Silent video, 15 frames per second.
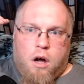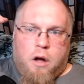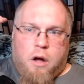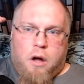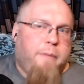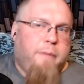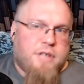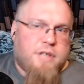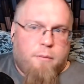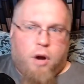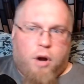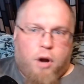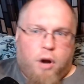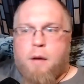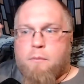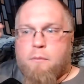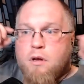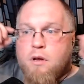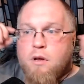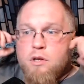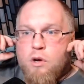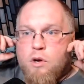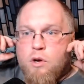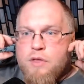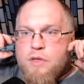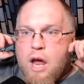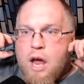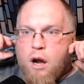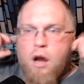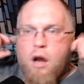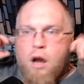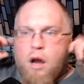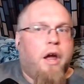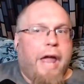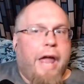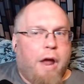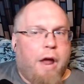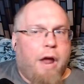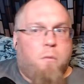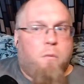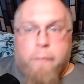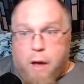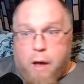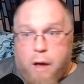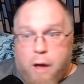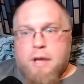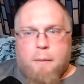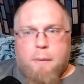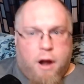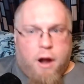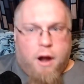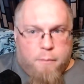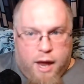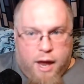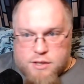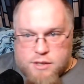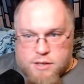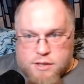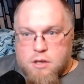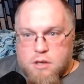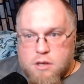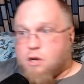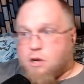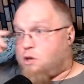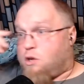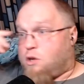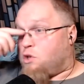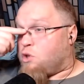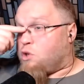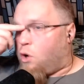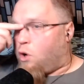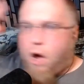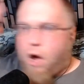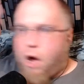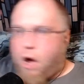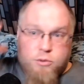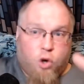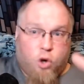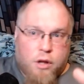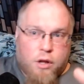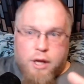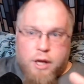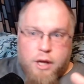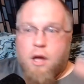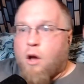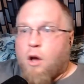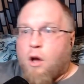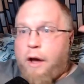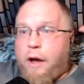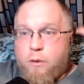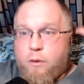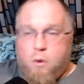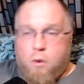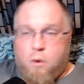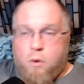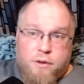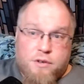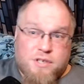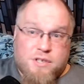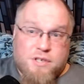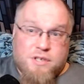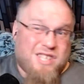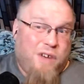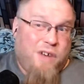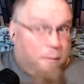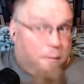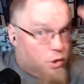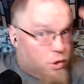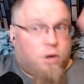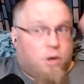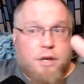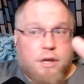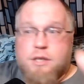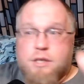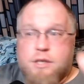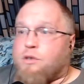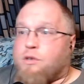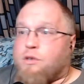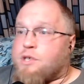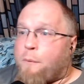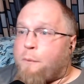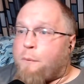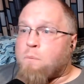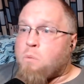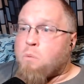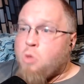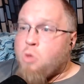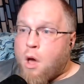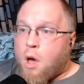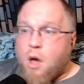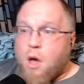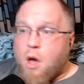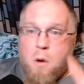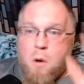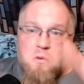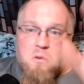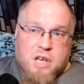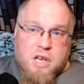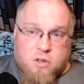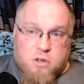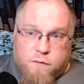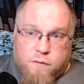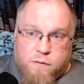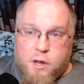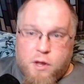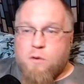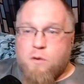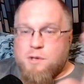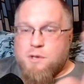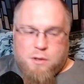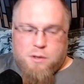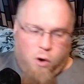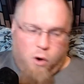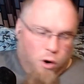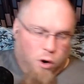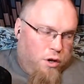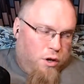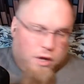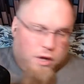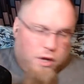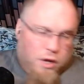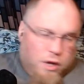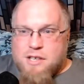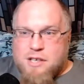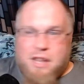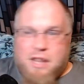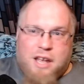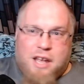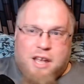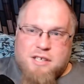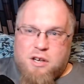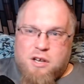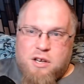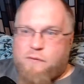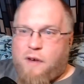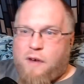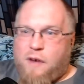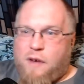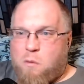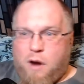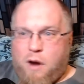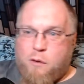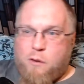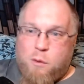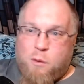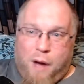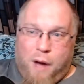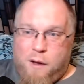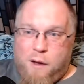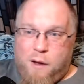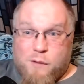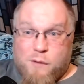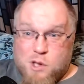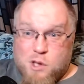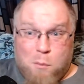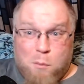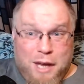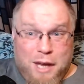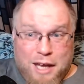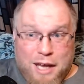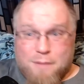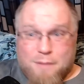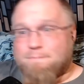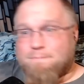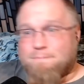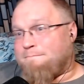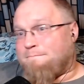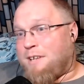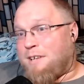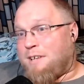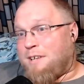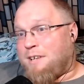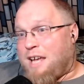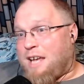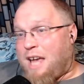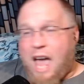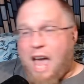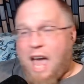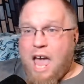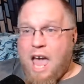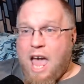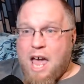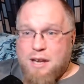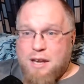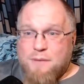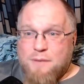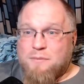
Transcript: Amazon Prime. Do it there. It will be coming out on Max shortly, and the Warner Brothers Discovery app shortly too. So stay tuned for those. Or you guys, like I said, you can find it wherever you buy your physical media. And